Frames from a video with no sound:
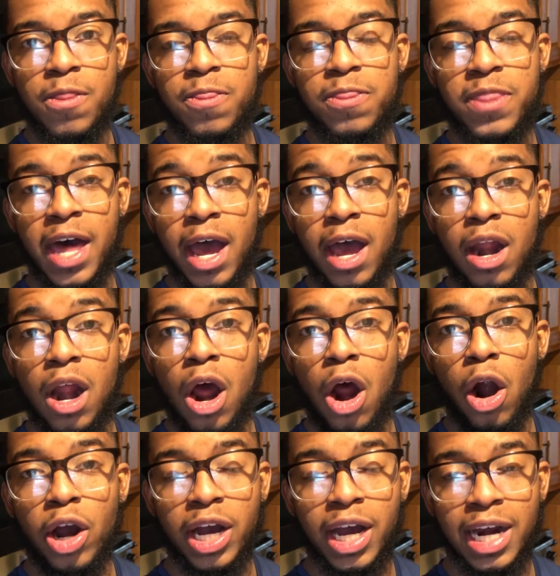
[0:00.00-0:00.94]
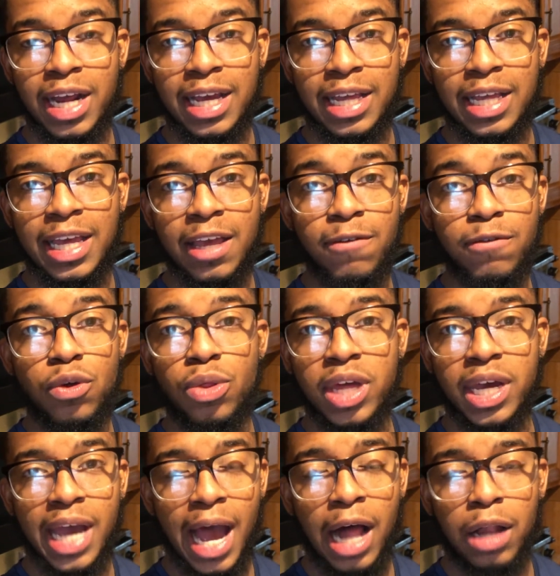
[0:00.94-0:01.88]
that are gonna give you the
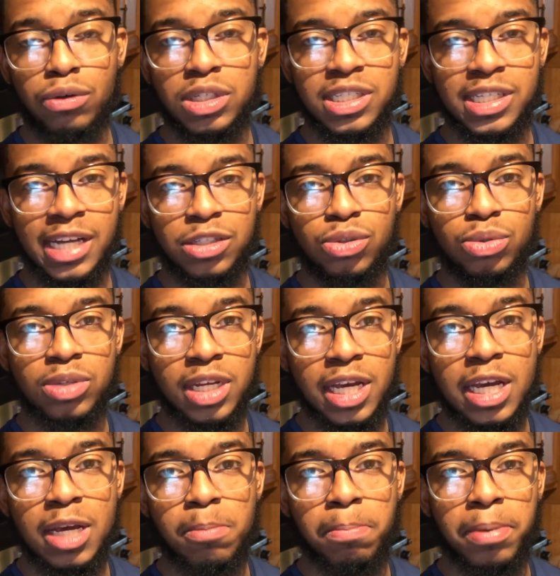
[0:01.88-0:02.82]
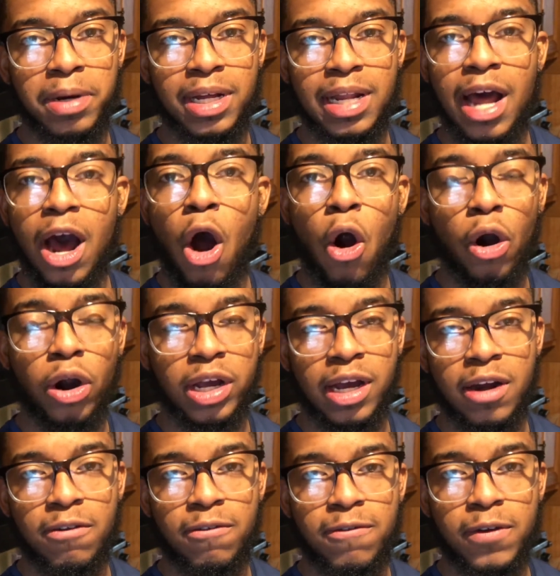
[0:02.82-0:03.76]
calories that you need but aren't
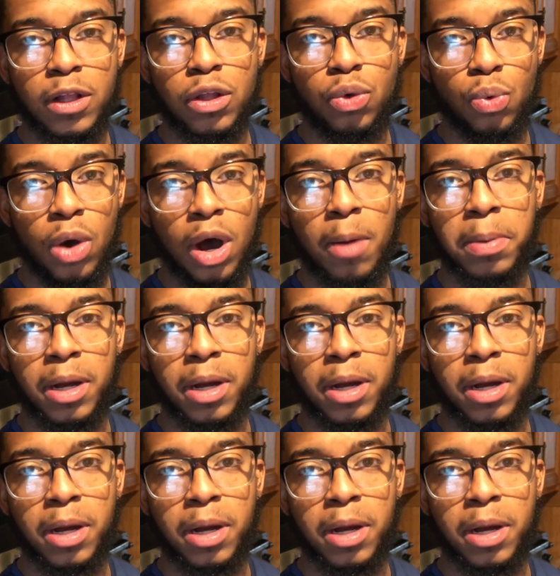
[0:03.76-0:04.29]
gonna fill you up